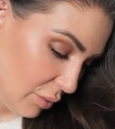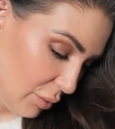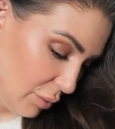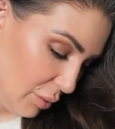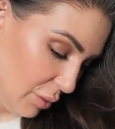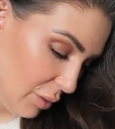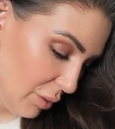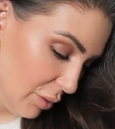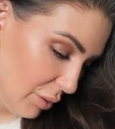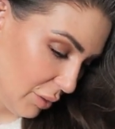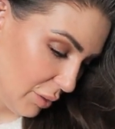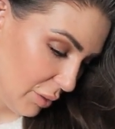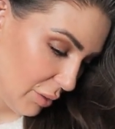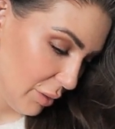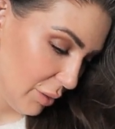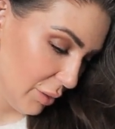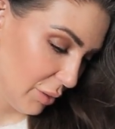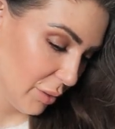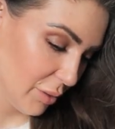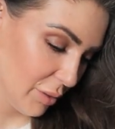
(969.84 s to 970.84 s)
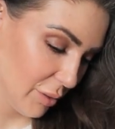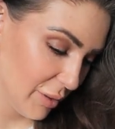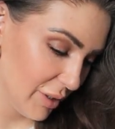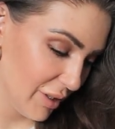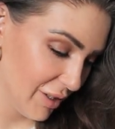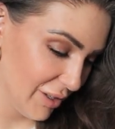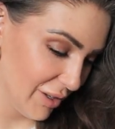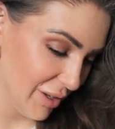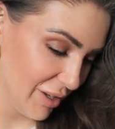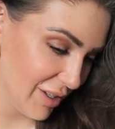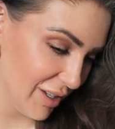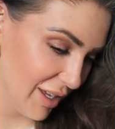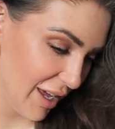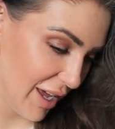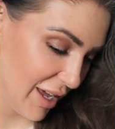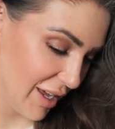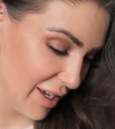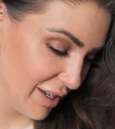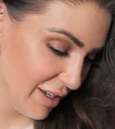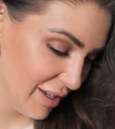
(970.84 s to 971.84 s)
Ooh,
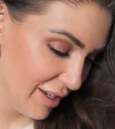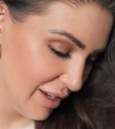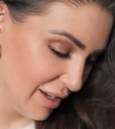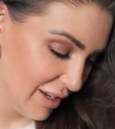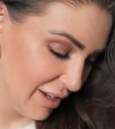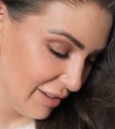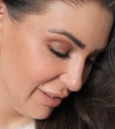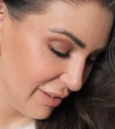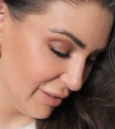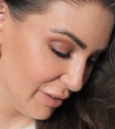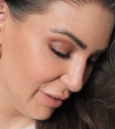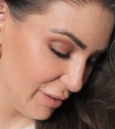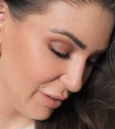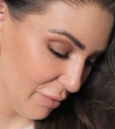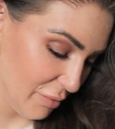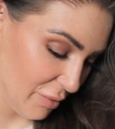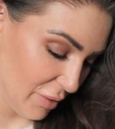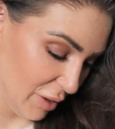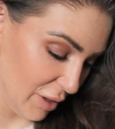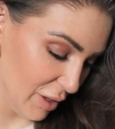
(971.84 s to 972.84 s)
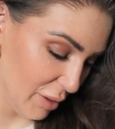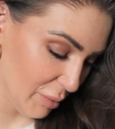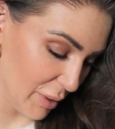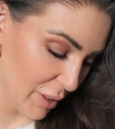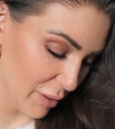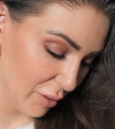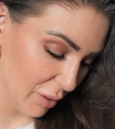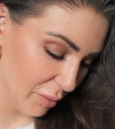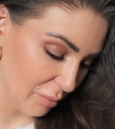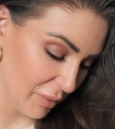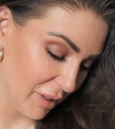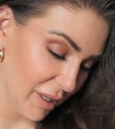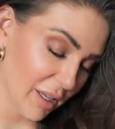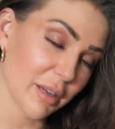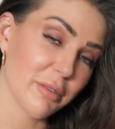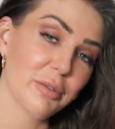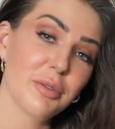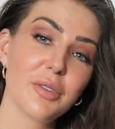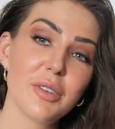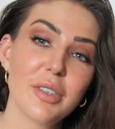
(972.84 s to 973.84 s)
okay. This is a very welcome
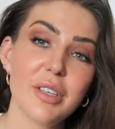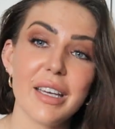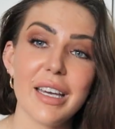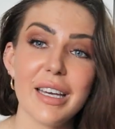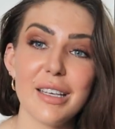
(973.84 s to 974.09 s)
gift.